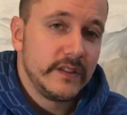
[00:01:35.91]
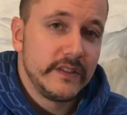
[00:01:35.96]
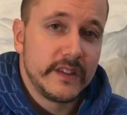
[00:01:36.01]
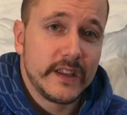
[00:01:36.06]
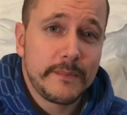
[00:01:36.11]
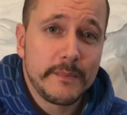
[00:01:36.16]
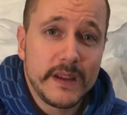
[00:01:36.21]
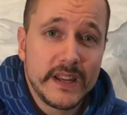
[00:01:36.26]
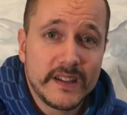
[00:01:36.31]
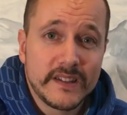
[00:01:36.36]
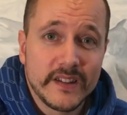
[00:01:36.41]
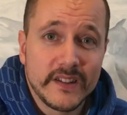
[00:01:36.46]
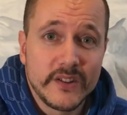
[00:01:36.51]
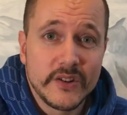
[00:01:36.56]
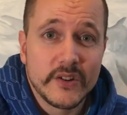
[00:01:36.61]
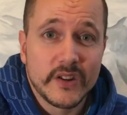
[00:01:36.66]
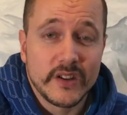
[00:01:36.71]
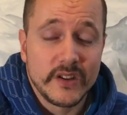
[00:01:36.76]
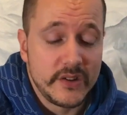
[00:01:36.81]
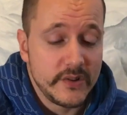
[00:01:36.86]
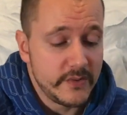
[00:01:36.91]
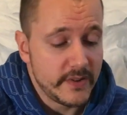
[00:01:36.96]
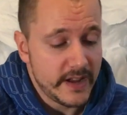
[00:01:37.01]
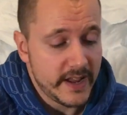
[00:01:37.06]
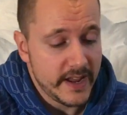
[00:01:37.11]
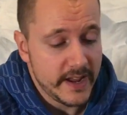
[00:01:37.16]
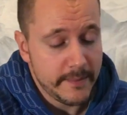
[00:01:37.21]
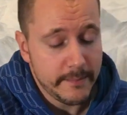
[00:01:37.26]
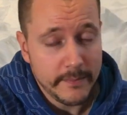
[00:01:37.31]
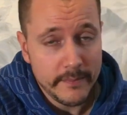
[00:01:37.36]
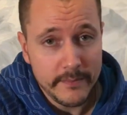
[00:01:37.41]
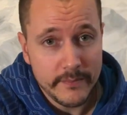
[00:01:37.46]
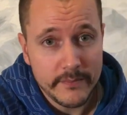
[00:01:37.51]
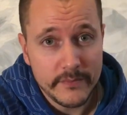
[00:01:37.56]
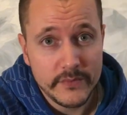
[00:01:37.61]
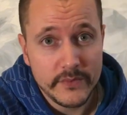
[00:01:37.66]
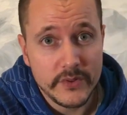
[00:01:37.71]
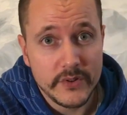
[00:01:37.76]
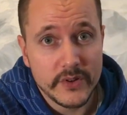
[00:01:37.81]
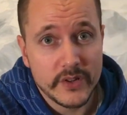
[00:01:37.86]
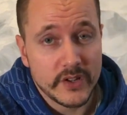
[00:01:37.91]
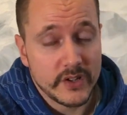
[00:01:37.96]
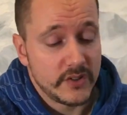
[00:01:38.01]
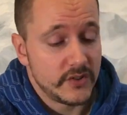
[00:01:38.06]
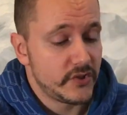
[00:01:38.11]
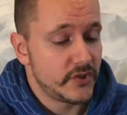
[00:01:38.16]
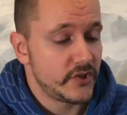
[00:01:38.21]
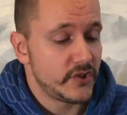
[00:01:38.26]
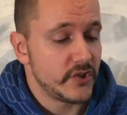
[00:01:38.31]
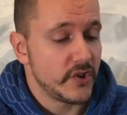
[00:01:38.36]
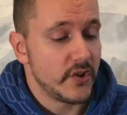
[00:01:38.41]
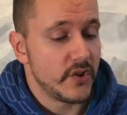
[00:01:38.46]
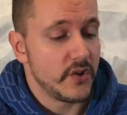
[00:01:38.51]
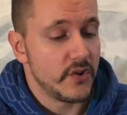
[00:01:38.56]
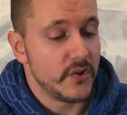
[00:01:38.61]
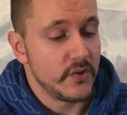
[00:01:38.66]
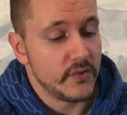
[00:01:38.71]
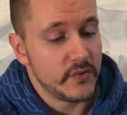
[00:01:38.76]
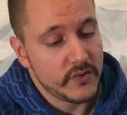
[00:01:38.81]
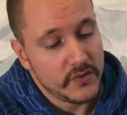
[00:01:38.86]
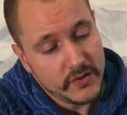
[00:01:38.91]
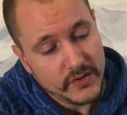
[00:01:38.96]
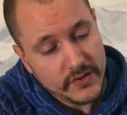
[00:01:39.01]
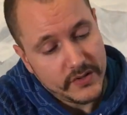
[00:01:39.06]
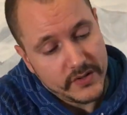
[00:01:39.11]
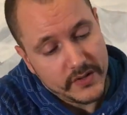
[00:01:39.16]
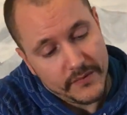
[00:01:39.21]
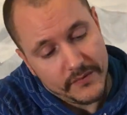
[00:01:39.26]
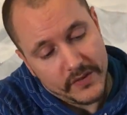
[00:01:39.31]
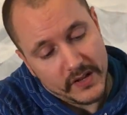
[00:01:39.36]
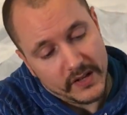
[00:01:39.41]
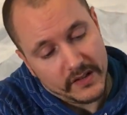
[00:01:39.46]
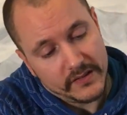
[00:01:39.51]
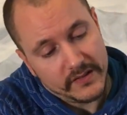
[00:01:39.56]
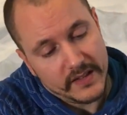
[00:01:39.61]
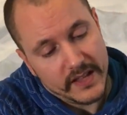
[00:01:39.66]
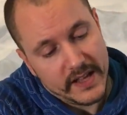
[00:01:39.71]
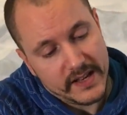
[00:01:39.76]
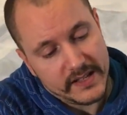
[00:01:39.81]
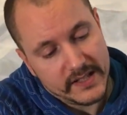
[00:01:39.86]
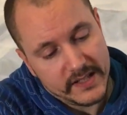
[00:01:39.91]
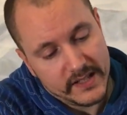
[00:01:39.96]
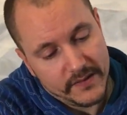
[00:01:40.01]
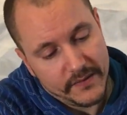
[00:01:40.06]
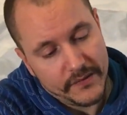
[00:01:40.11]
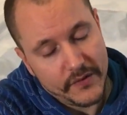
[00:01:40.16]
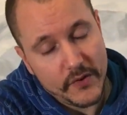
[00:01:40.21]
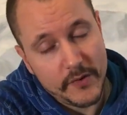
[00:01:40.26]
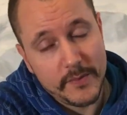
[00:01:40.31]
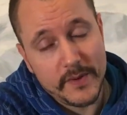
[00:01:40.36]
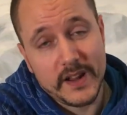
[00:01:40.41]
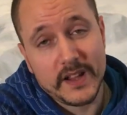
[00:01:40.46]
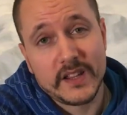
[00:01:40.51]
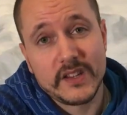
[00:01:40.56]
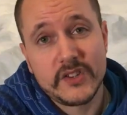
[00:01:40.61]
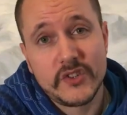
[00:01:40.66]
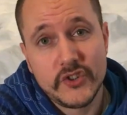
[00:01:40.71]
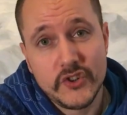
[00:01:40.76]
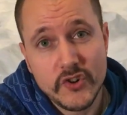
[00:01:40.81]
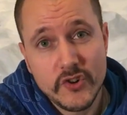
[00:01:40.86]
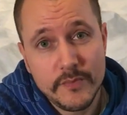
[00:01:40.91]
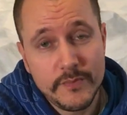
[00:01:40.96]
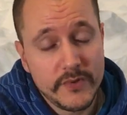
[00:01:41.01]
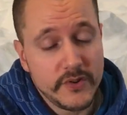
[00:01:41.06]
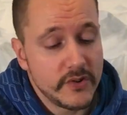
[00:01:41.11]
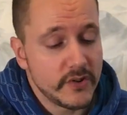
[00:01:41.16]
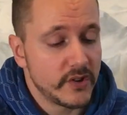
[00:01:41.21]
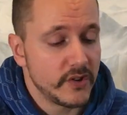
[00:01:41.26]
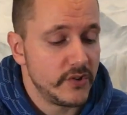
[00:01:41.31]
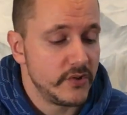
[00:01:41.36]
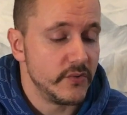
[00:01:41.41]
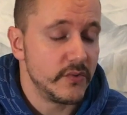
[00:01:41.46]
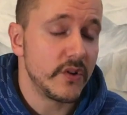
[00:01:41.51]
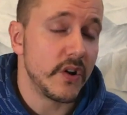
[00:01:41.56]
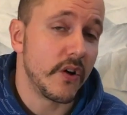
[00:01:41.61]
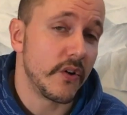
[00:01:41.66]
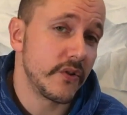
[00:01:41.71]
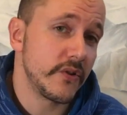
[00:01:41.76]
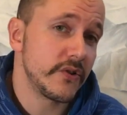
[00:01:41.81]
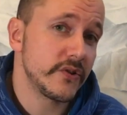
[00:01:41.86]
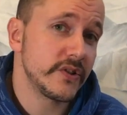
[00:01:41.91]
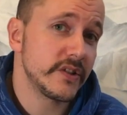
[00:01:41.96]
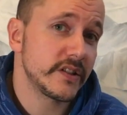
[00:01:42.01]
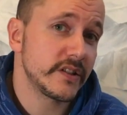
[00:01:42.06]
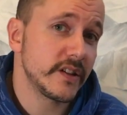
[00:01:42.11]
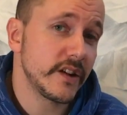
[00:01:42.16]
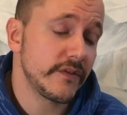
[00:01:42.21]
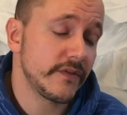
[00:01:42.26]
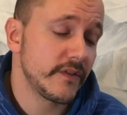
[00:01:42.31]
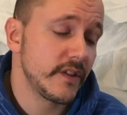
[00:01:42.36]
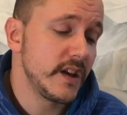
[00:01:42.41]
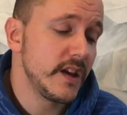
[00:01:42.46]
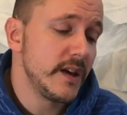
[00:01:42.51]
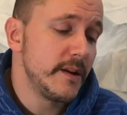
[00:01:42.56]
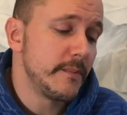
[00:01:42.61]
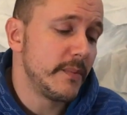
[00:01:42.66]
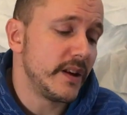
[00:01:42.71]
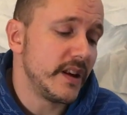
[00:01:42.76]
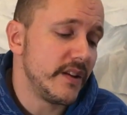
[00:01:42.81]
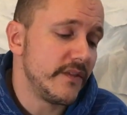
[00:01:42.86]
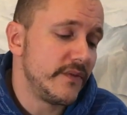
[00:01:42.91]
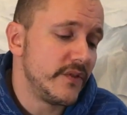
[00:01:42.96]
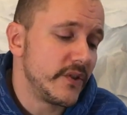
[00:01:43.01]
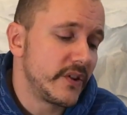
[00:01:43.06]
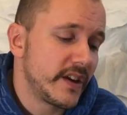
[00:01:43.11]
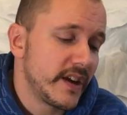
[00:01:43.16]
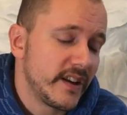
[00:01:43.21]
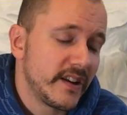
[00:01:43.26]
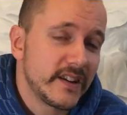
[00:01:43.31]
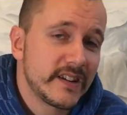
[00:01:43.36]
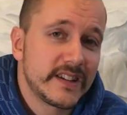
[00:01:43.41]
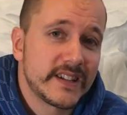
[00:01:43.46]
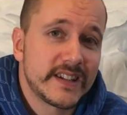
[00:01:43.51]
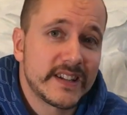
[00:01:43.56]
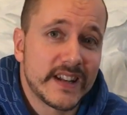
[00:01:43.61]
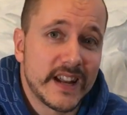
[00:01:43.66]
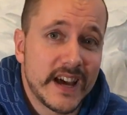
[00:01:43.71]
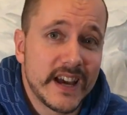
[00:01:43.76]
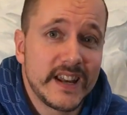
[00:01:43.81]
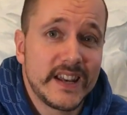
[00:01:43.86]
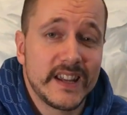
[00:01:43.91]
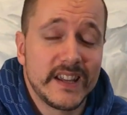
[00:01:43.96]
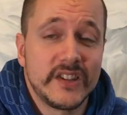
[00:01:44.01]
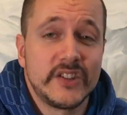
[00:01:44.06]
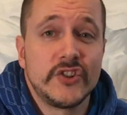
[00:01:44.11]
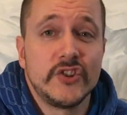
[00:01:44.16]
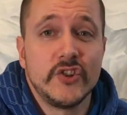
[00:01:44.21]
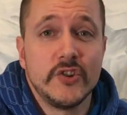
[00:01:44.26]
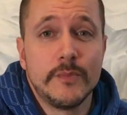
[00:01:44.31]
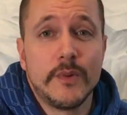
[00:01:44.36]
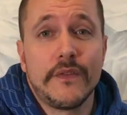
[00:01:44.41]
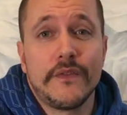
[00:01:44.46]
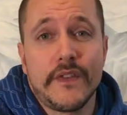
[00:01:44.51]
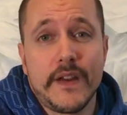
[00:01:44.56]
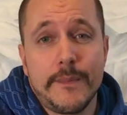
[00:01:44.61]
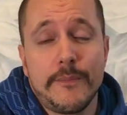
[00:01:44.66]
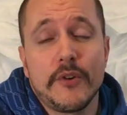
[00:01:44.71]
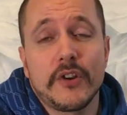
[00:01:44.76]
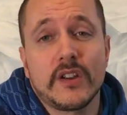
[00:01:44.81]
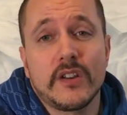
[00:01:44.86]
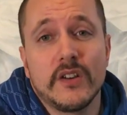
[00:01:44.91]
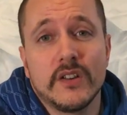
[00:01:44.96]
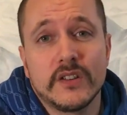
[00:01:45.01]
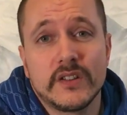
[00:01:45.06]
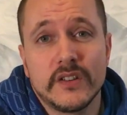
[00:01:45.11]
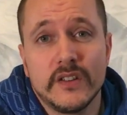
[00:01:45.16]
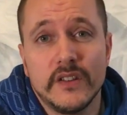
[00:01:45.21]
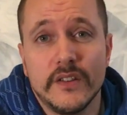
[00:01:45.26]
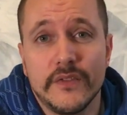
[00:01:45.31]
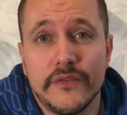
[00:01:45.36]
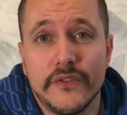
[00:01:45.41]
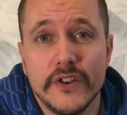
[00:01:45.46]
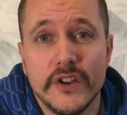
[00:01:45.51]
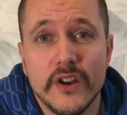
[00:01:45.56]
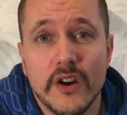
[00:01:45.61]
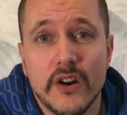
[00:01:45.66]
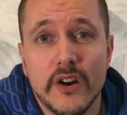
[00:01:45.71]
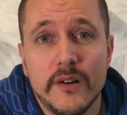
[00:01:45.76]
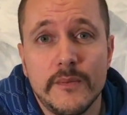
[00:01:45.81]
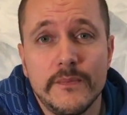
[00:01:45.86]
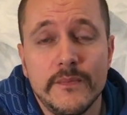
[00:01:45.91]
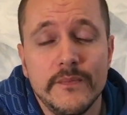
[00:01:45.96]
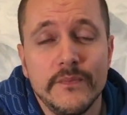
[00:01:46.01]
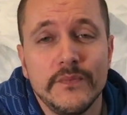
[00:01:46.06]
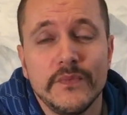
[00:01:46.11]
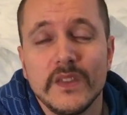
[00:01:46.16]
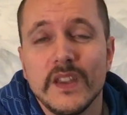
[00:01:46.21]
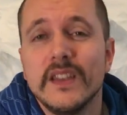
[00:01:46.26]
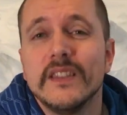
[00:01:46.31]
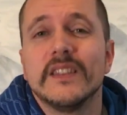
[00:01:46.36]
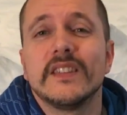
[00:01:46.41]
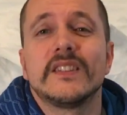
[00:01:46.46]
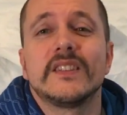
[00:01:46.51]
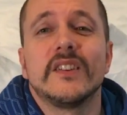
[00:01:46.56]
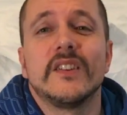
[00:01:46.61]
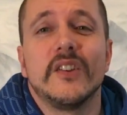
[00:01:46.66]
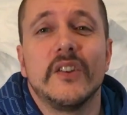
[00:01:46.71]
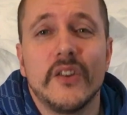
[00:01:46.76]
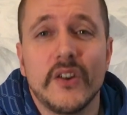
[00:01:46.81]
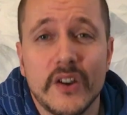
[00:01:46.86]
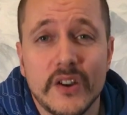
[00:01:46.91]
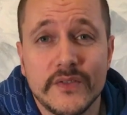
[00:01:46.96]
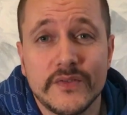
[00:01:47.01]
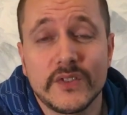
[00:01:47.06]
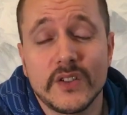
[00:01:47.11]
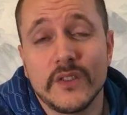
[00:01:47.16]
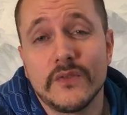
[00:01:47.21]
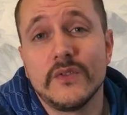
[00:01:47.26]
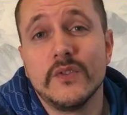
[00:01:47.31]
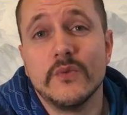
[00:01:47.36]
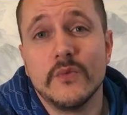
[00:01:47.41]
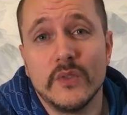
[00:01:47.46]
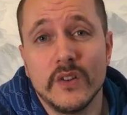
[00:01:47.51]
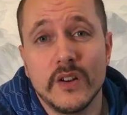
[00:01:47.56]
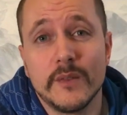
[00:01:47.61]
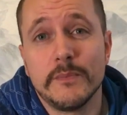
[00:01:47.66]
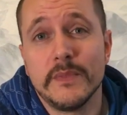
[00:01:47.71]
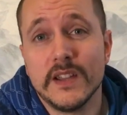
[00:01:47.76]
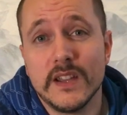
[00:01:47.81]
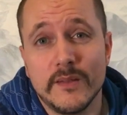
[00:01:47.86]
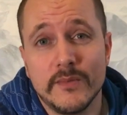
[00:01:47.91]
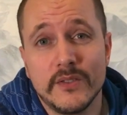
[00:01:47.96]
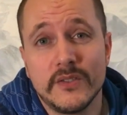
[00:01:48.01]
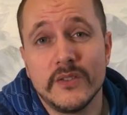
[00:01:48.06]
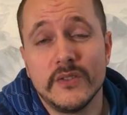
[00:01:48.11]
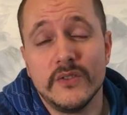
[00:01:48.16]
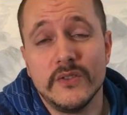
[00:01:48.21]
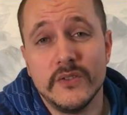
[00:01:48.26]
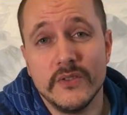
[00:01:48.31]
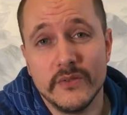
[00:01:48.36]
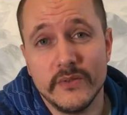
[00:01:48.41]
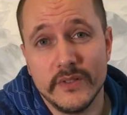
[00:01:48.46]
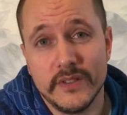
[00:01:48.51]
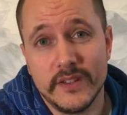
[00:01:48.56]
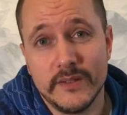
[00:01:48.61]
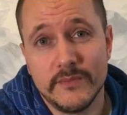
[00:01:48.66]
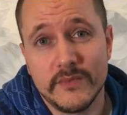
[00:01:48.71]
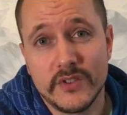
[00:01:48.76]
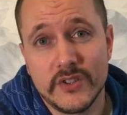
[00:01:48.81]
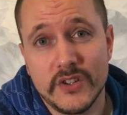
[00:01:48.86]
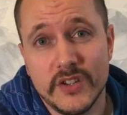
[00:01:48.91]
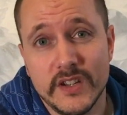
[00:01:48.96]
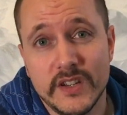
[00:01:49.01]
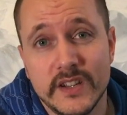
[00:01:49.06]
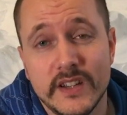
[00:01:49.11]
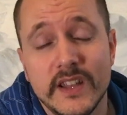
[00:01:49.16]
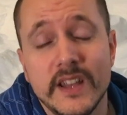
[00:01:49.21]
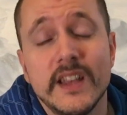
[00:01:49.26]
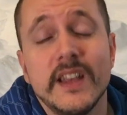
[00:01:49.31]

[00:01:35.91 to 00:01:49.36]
That means that you can do a hem, you can sew something that's formed like a tube, you can do corners and stuff, but if you cannot slide a tube of fabric onto the free arm, there's a lot of stuff you will not be able to do with the machine.